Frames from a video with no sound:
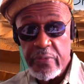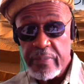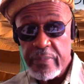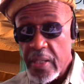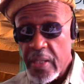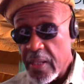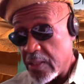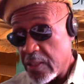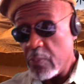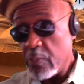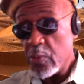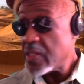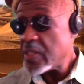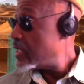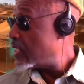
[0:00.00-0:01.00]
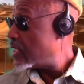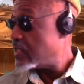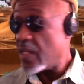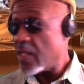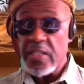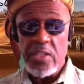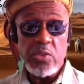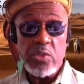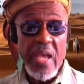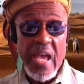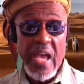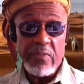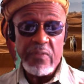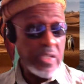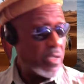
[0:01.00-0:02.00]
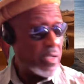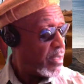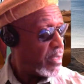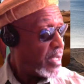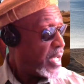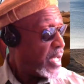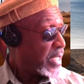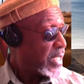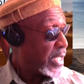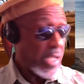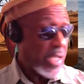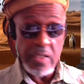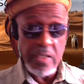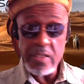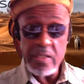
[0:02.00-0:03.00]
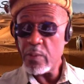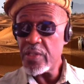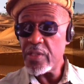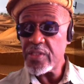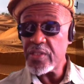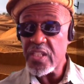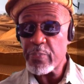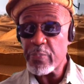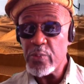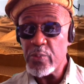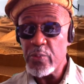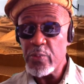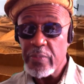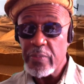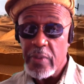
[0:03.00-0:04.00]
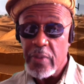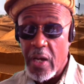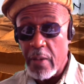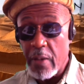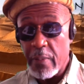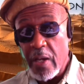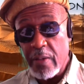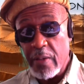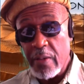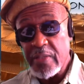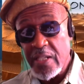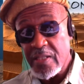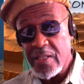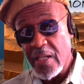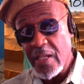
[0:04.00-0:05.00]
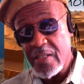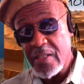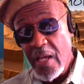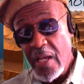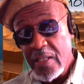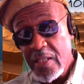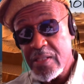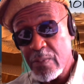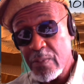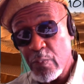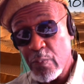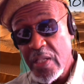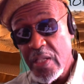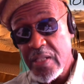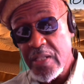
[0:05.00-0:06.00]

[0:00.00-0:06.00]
There's nothing that you have in here that religion is proof. that religion has